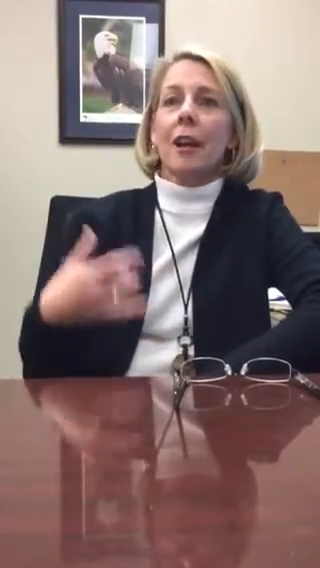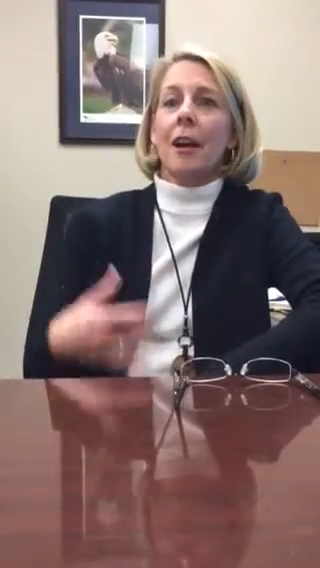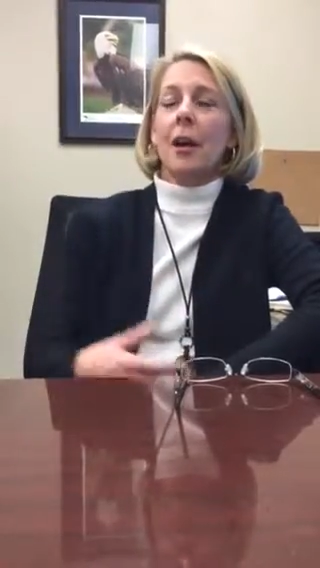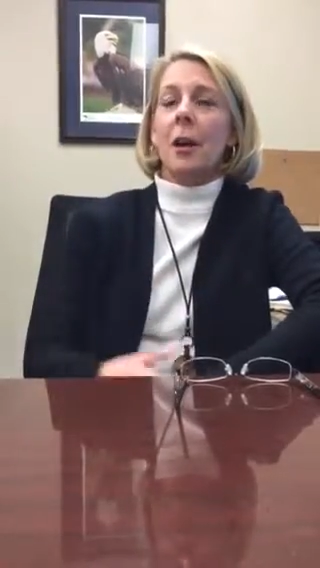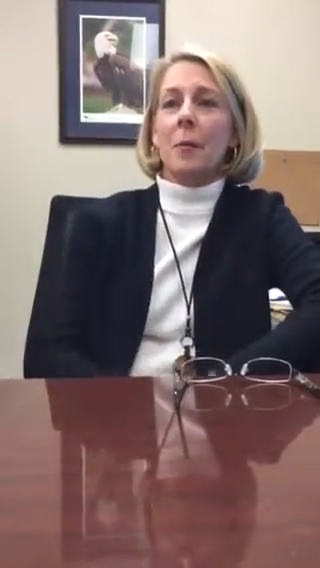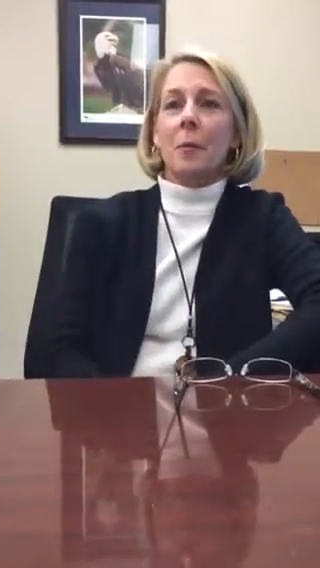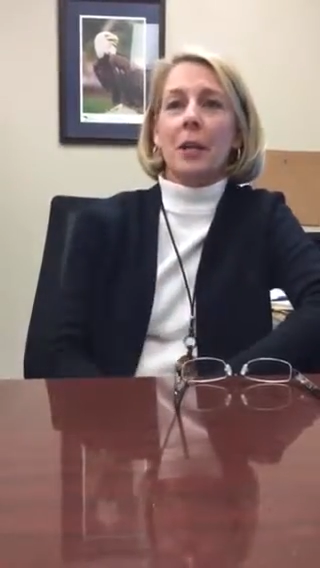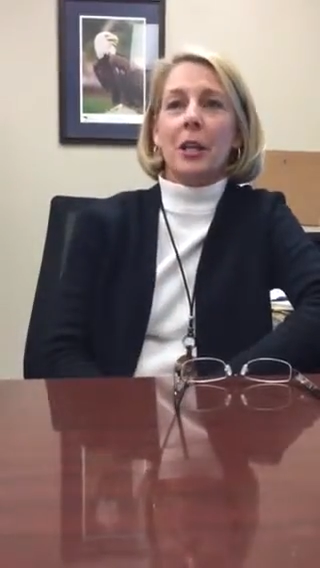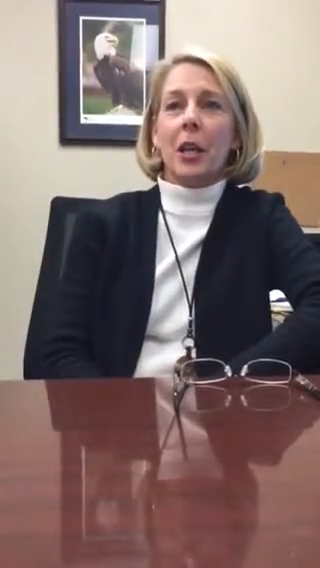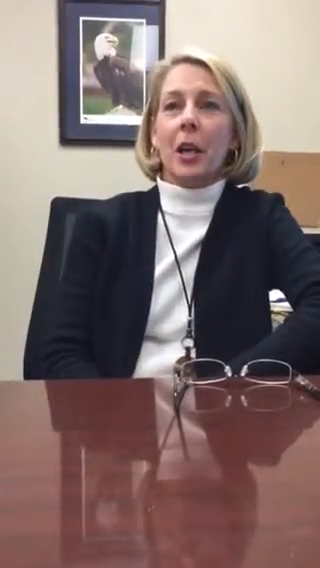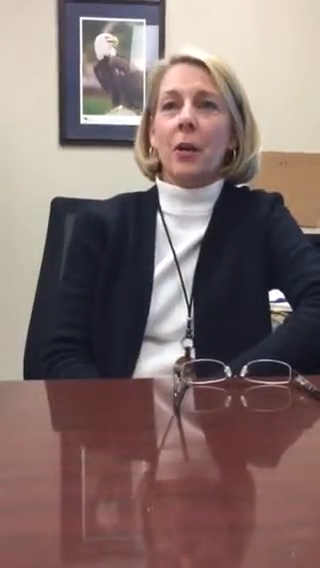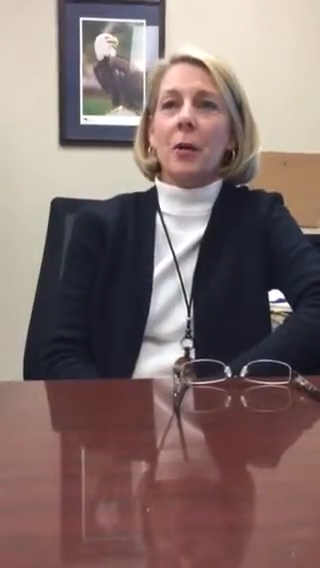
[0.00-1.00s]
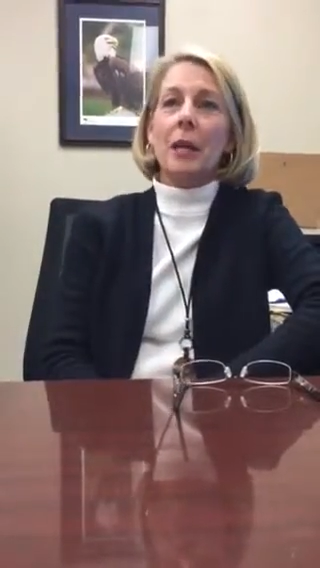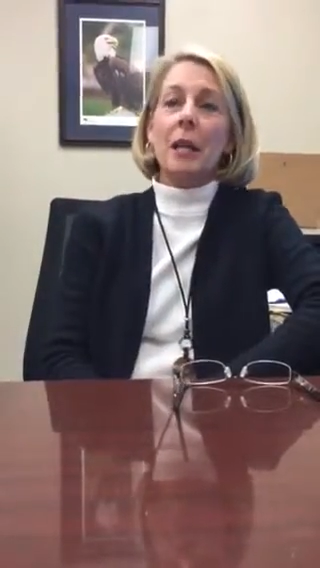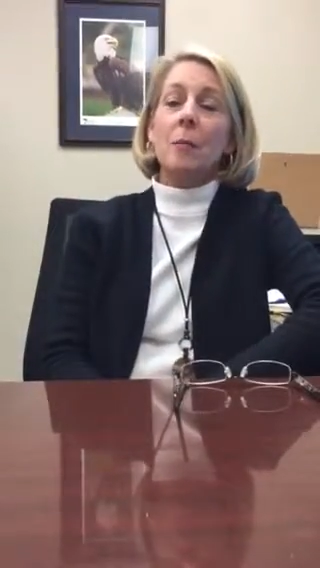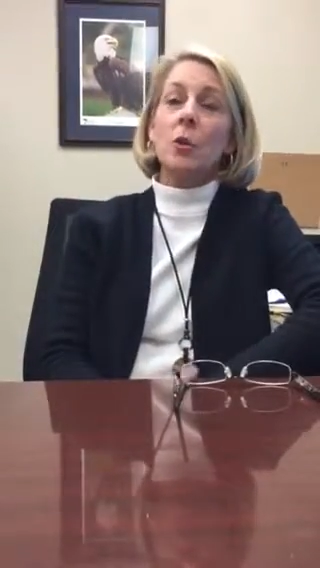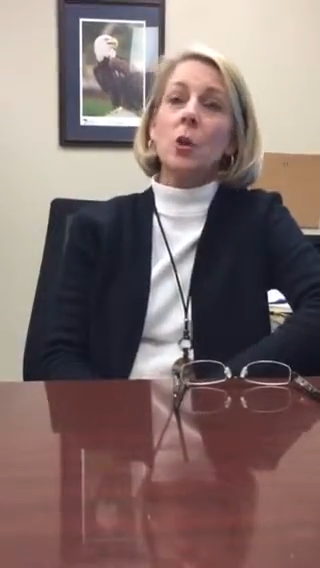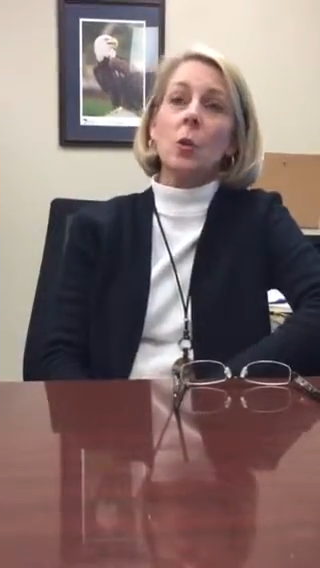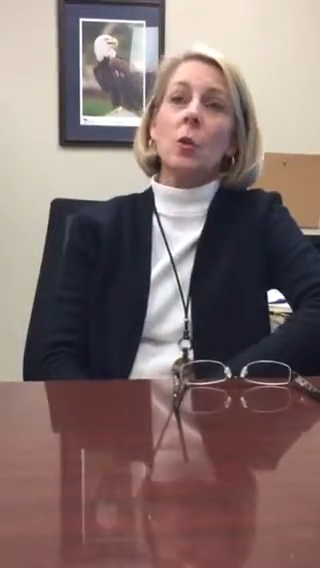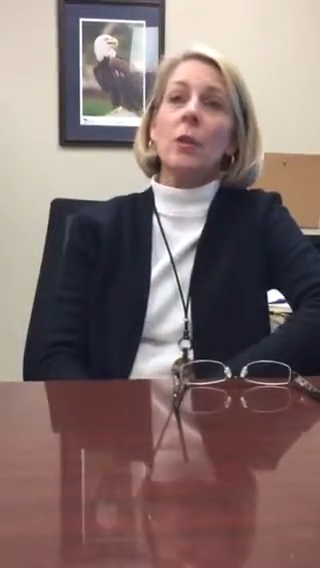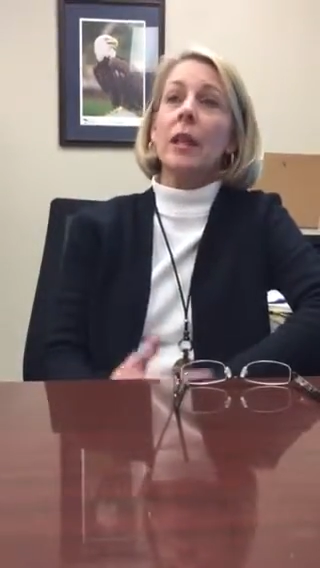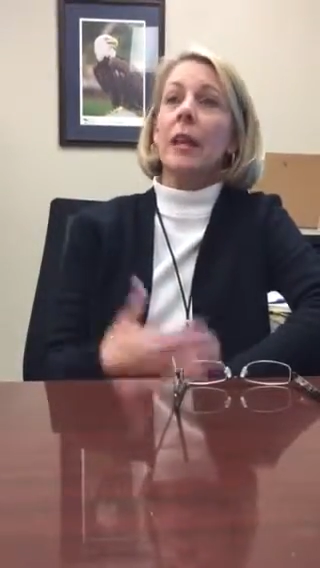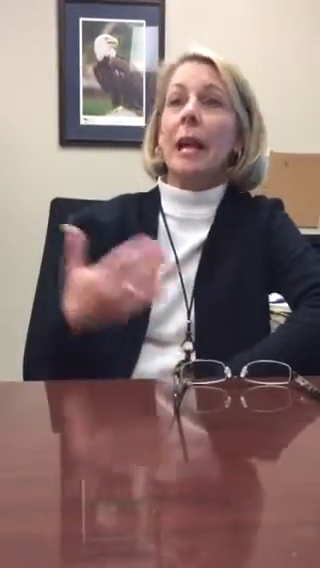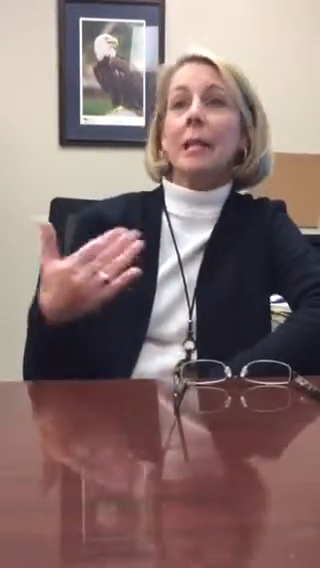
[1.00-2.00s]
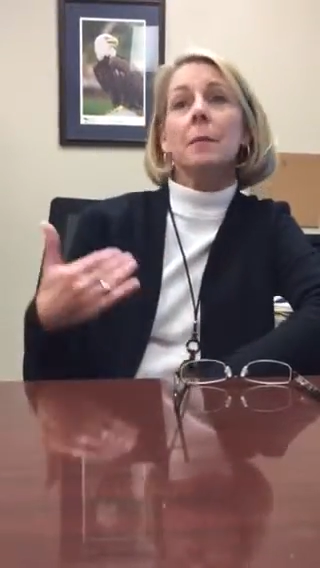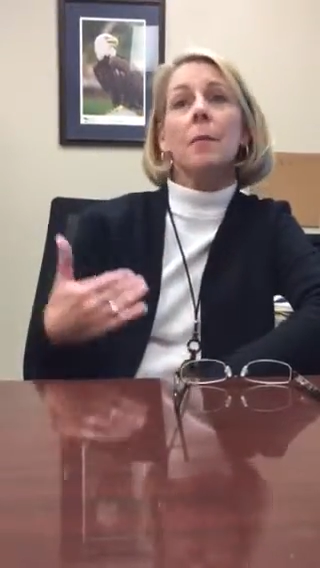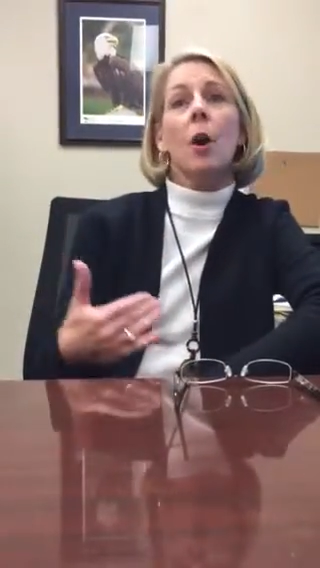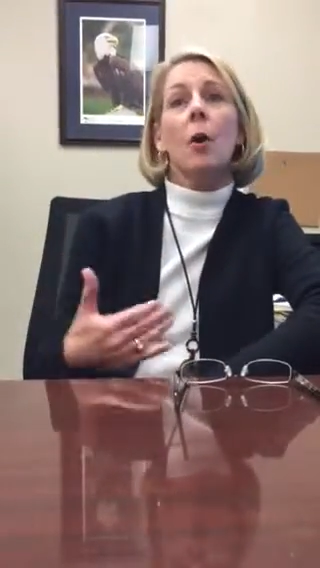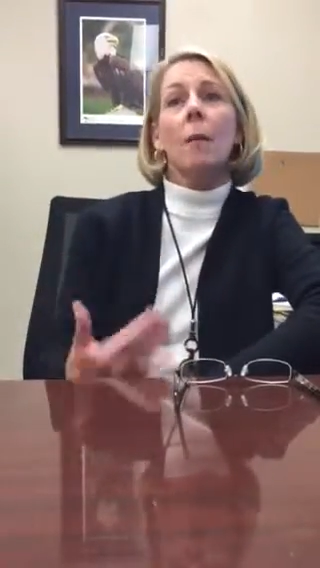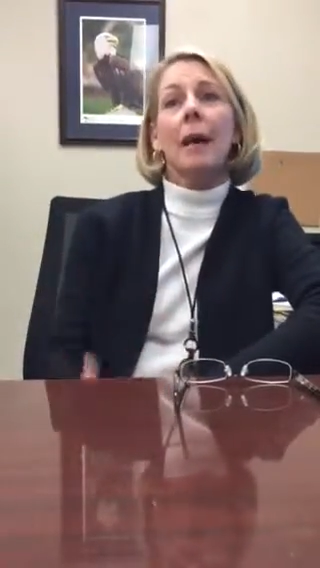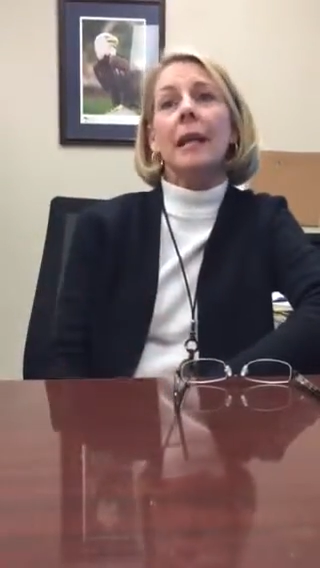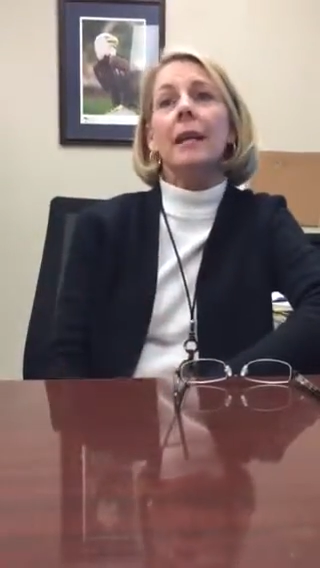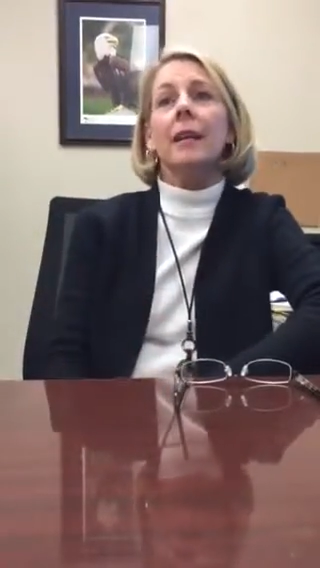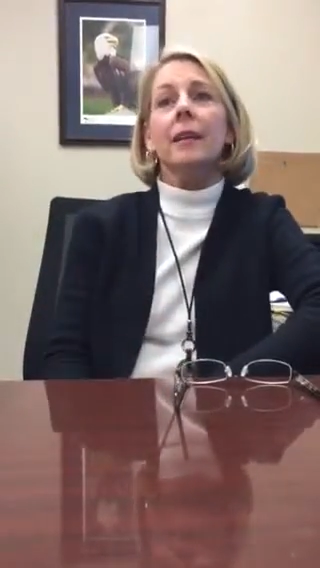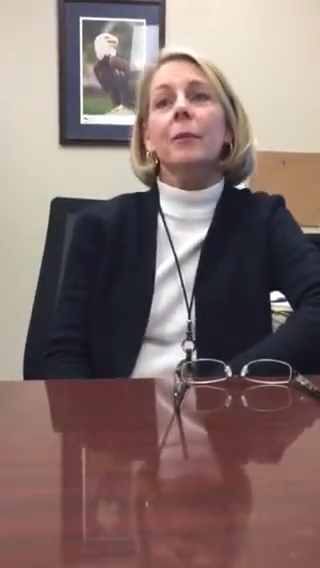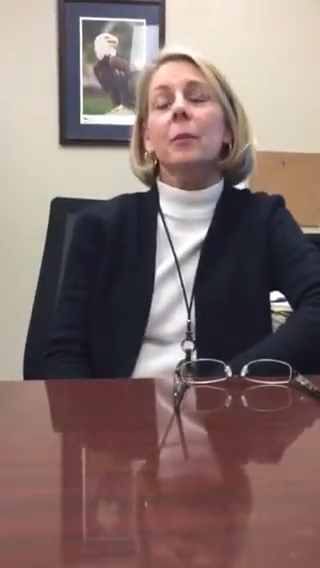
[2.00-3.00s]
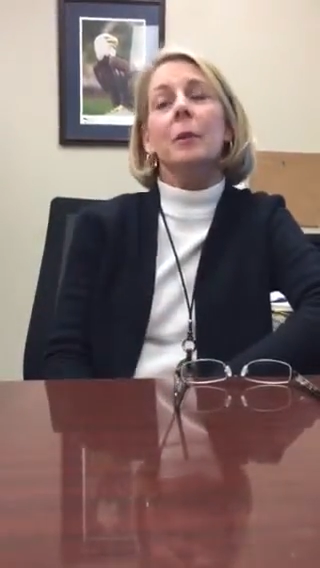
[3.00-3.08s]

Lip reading: And I'm sure that a small man